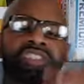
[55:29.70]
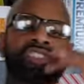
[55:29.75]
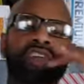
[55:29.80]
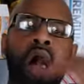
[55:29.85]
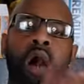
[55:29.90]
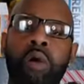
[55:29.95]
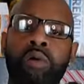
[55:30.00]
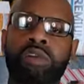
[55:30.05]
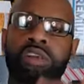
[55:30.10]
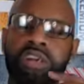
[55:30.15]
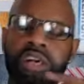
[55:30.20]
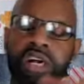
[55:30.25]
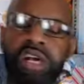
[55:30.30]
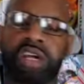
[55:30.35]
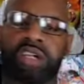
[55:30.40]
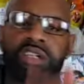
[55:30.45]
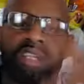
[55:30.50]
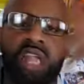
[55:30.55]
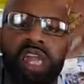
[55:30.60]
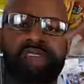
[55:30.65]
so
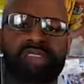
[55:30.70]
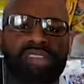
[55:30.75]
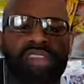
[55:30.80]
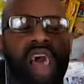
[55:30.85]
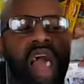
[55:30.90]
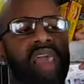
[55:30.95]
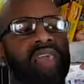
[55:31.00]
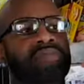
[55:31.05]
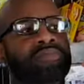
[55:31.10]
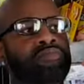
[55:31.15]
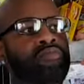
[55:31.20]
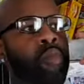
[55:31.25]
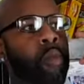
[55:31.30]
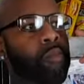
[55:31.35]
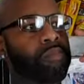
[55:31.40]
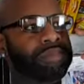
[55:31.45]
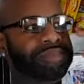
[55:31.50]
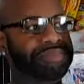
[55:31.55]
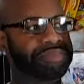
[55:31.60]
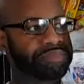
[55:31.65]
good. It's like
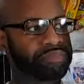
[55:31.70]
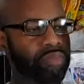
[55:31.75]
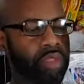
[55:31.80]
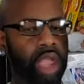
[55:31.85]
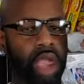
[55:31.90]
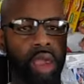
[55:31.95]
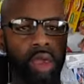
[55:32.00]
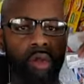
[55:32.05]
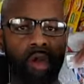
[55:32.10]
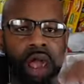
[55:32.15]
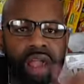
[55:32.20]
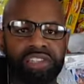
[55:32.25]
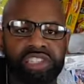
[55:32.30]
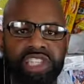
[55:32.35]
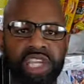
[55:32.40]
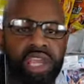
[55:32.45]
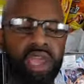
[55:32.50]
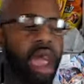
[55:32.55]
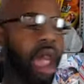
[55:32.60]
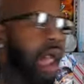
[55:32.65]

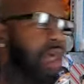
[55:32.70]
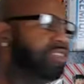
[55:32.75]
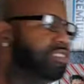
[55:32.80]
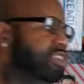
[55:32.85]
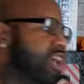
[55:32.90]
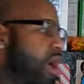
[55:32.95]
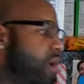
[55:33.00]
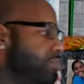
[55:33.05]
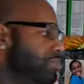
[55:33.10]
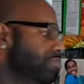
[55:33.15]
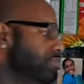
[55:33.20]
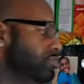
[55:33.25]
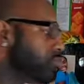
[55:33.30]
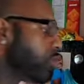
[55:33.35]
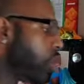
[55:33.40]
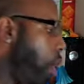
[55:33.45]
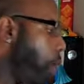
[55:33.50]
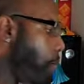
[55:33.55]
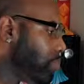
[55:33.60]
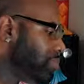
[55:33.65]
crunchy, huh, son?
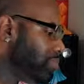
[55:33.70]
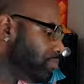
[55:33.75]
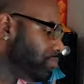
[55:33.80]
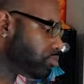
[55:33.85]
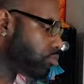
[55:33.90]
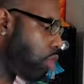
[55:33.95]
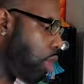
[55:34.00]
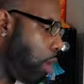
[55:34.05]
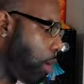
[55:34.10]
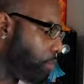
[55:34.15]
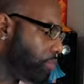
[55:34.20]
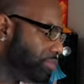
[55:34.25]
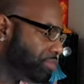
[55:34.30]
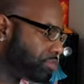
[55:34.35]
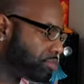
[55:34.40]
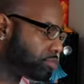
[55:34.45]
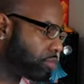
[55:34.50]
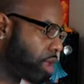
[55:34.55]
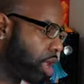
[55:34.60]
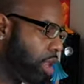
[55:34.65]

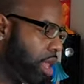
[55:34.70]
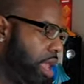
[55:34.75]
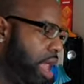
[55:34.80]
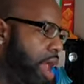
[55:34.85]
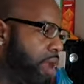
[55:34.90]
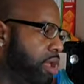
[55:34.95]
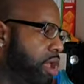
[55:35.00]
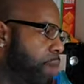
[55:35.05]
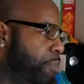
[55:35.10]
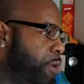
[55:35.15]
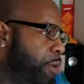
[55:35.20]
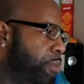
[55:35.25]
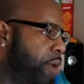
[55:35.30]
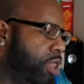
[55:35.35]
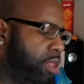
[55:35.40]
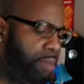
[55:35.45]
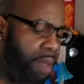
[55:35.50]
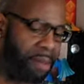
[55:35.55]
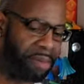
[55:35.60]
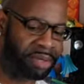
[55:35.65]
Lay down and help your
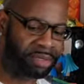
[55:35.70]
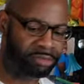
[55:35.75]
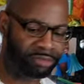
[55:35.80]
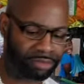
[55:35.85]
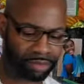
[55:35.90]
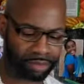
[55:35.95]
brother, baby.